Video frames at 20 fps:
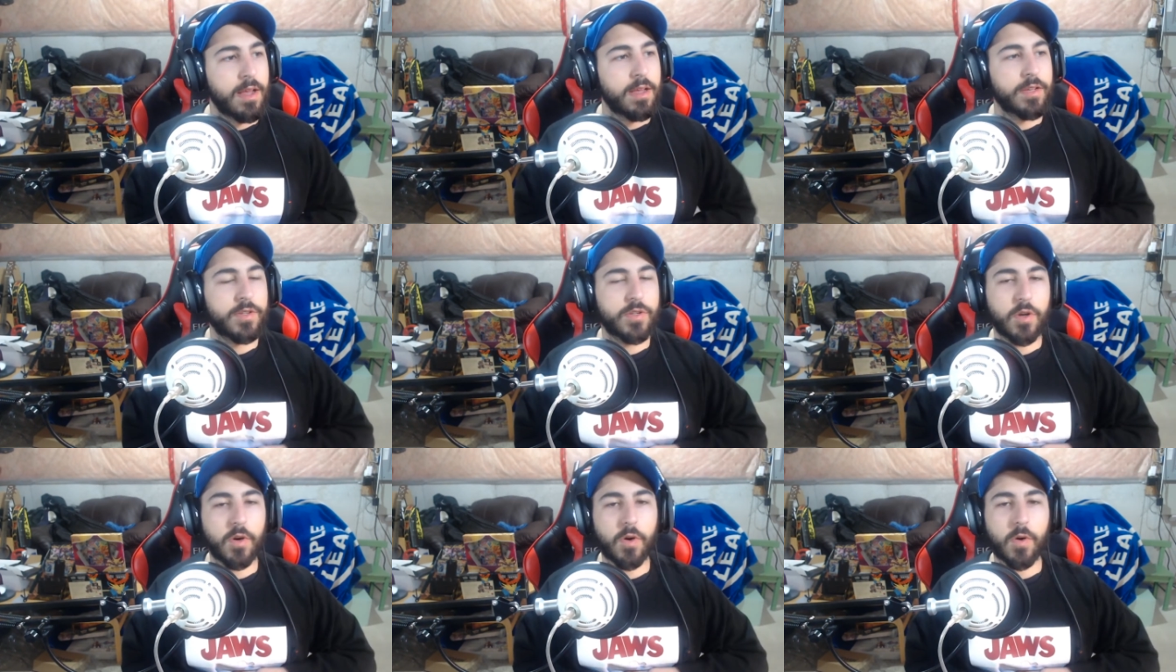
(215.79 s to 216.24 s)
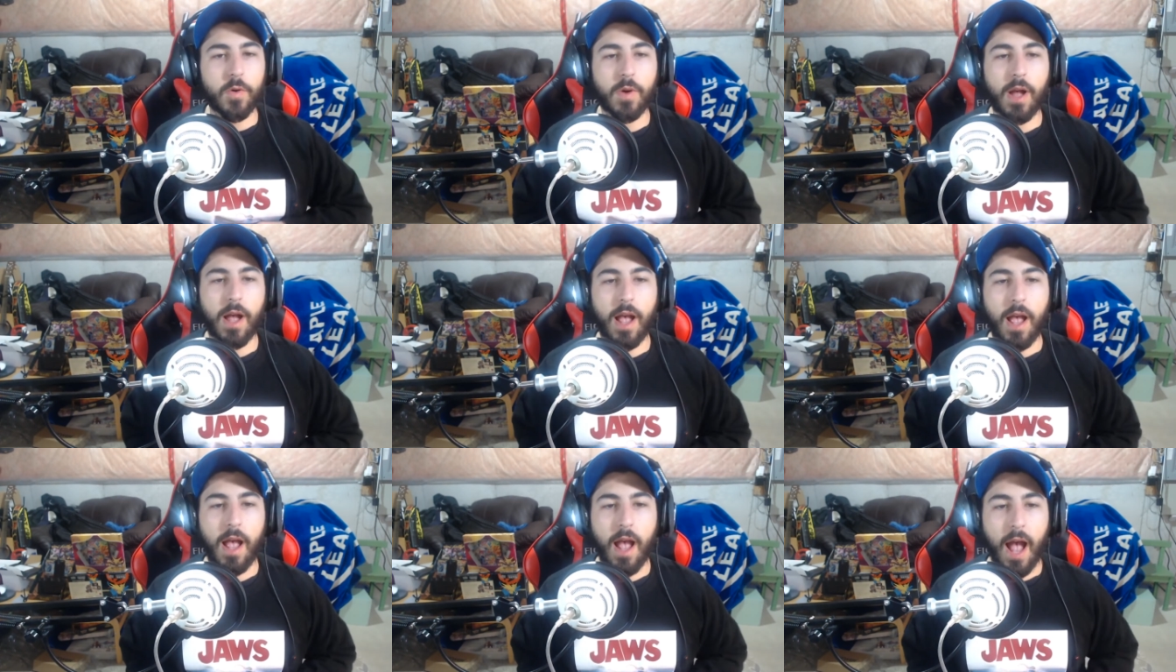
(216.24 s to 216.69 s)
So
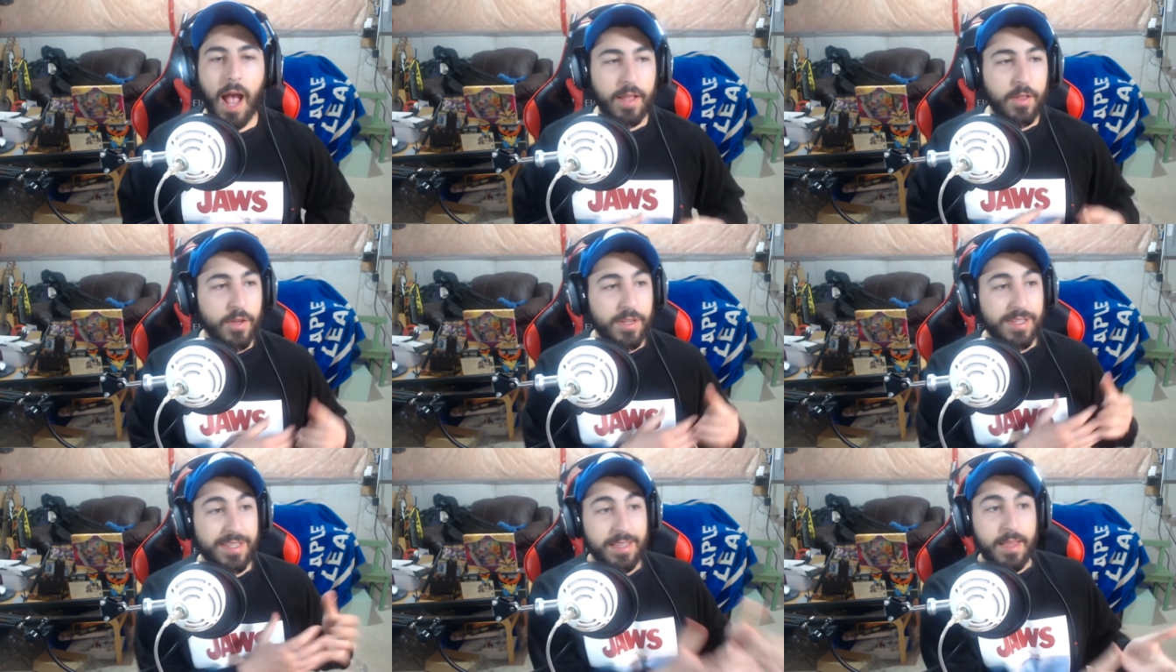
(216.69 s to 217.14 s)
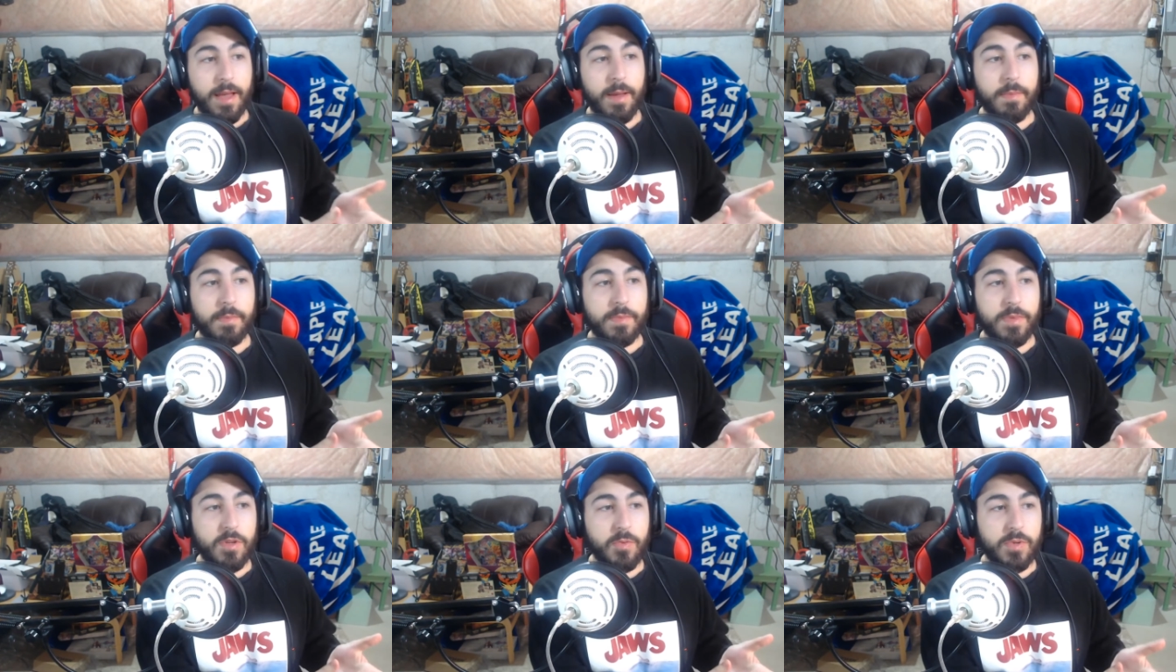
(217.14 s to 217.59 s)
I look to
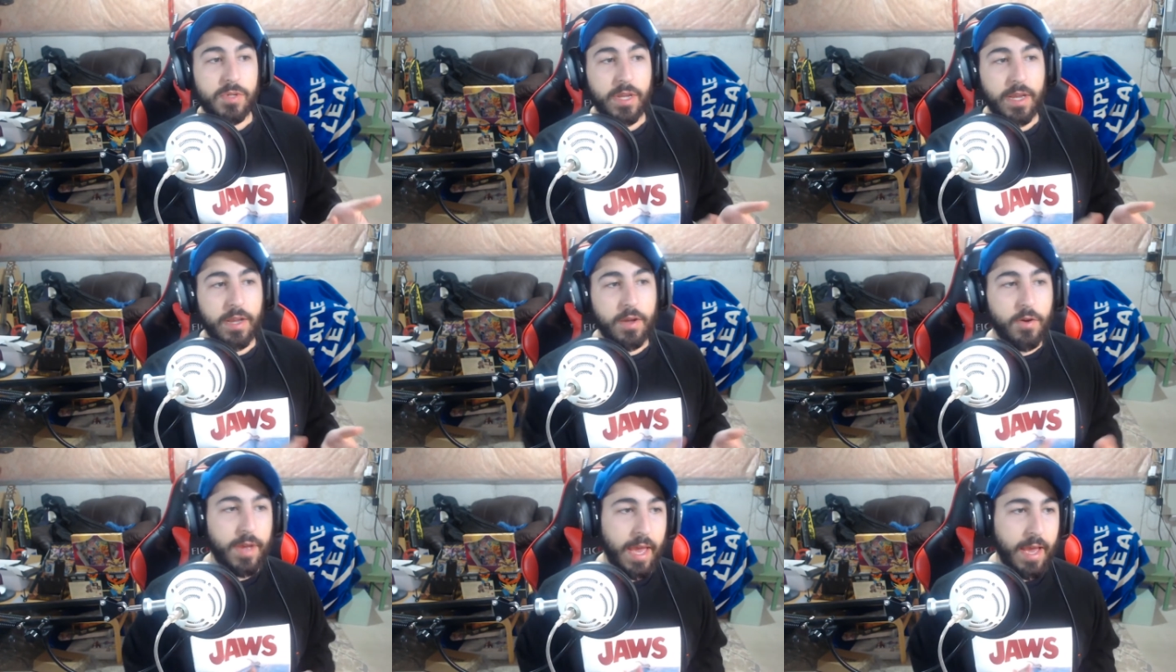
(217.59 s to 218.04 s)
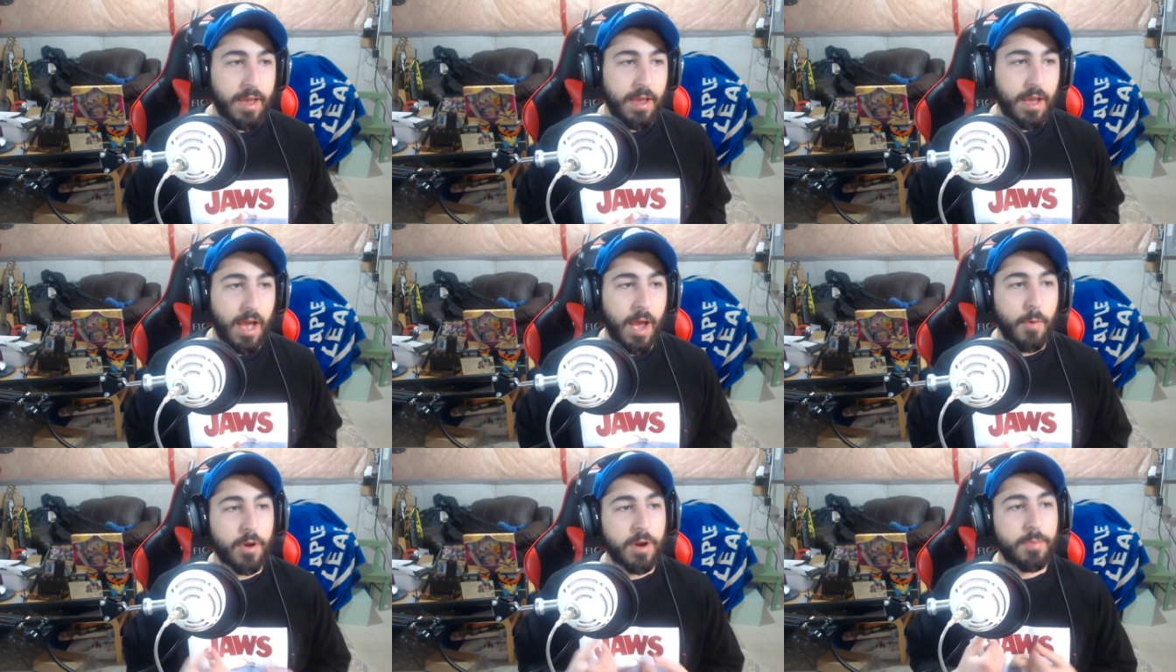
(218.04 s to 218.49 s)
them to be like, okay,
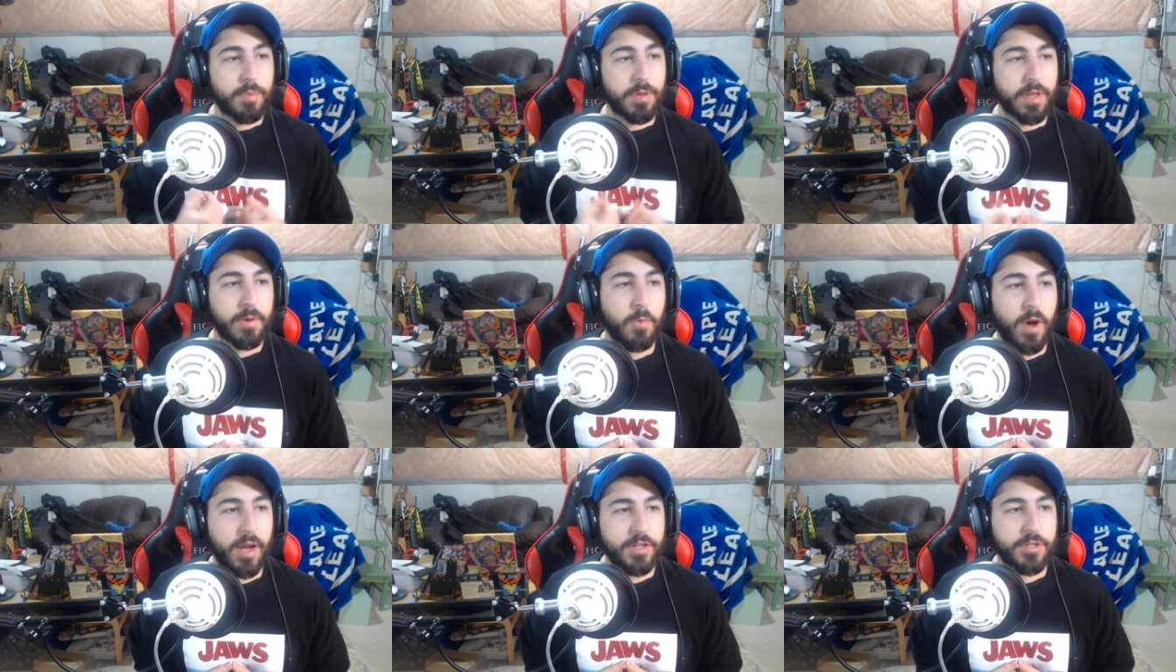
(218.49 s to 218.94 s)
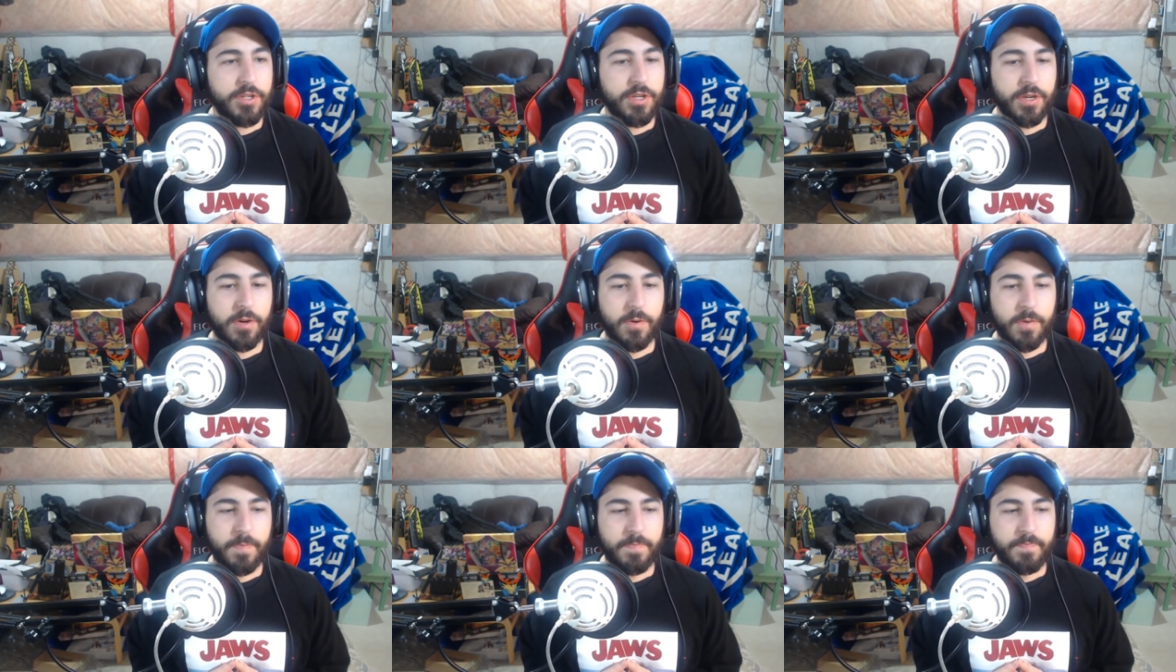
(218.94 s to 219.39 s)
I want to play
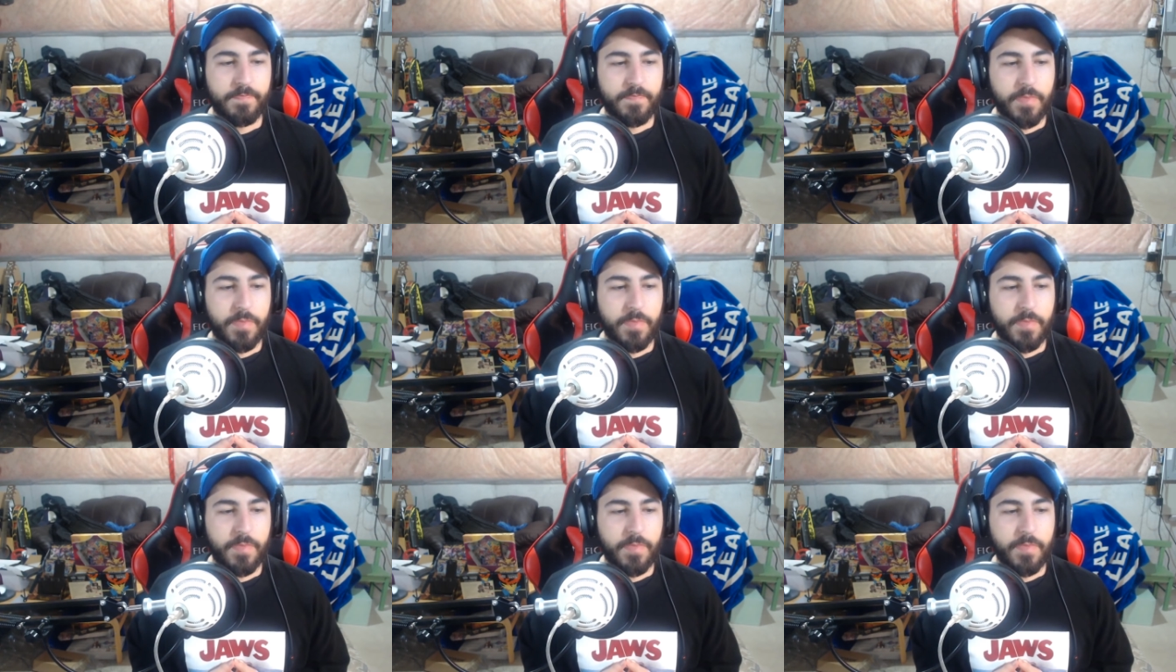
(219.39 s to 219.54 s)
YGO.